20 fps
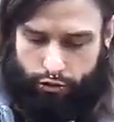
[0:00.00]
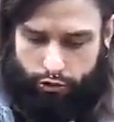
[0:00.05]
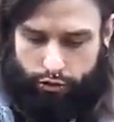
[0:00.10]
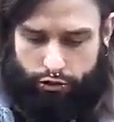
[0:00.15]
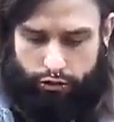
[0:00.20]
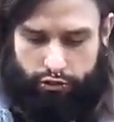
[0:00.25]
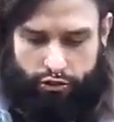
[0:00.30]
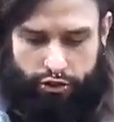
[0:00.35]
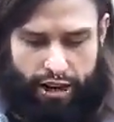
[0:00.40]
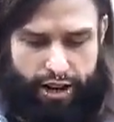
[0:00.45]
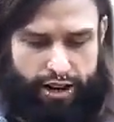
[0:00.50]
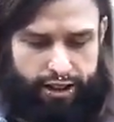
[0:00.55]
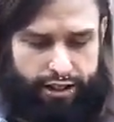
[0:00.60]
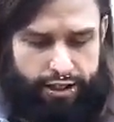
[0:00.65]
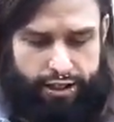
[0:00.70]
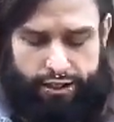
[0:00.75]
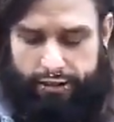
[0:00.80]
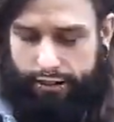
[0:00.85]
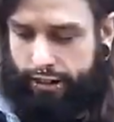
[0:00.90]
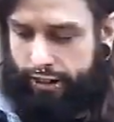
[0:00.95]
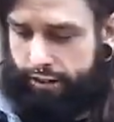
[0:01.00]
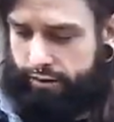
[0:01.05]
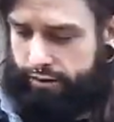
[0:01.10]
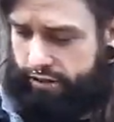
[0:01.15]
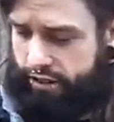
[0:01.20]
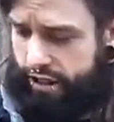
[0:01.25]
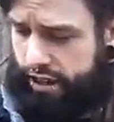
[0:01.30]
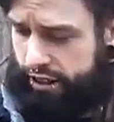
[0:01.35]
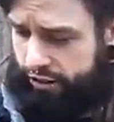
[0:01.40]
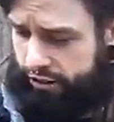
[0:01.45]
standing it like
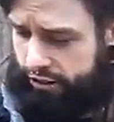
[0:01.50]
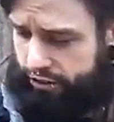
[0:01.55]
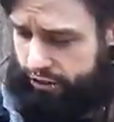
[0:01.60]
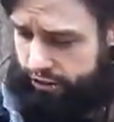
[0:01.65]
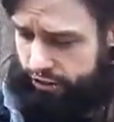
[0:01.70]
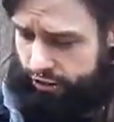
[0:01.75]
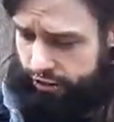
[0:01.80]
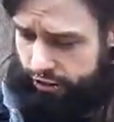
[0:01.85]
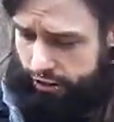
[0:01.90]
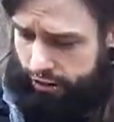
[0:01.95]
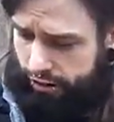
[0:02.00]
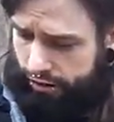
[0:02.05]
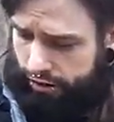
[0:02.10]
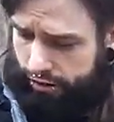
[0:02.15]
this.